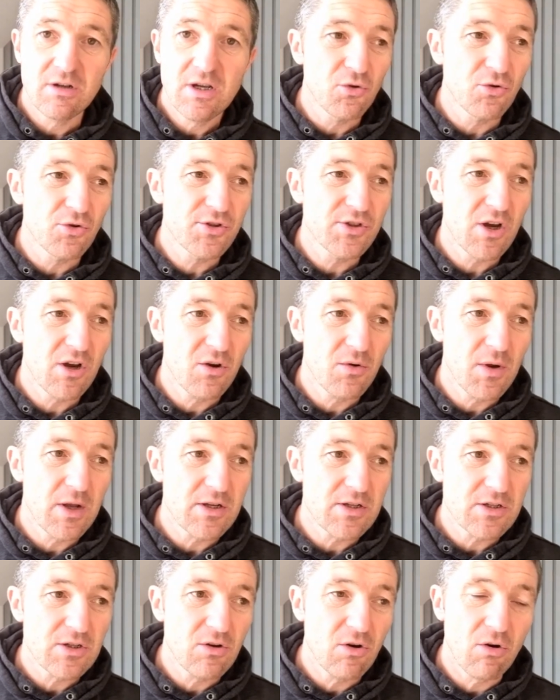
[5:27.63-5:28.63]
And also
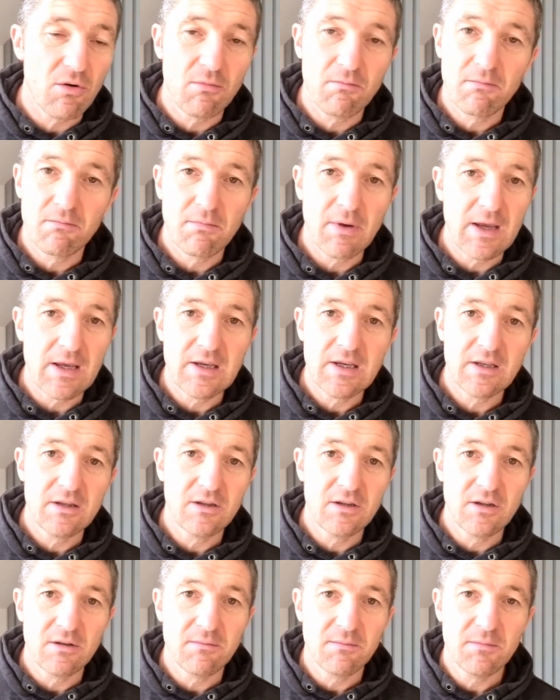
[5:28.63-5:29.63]
it's not
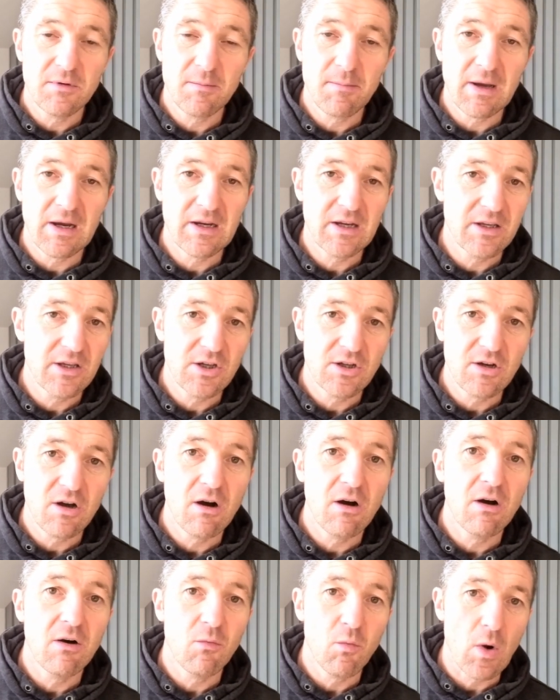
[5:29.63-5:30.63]
making your, the back of your
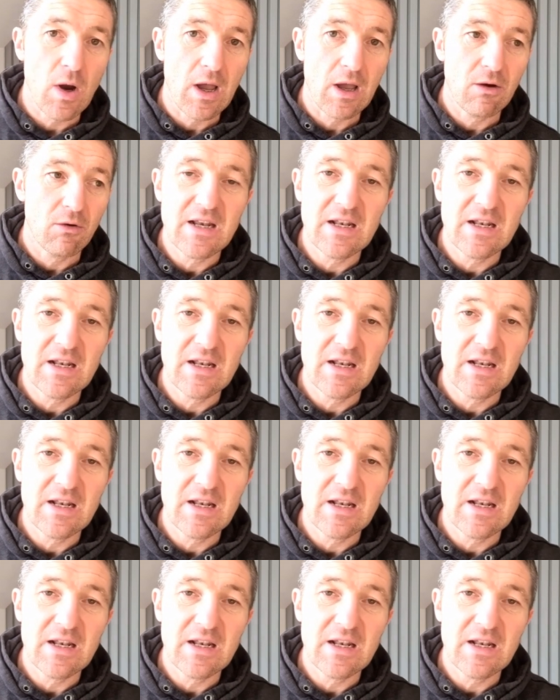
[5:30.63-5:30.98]
car wet.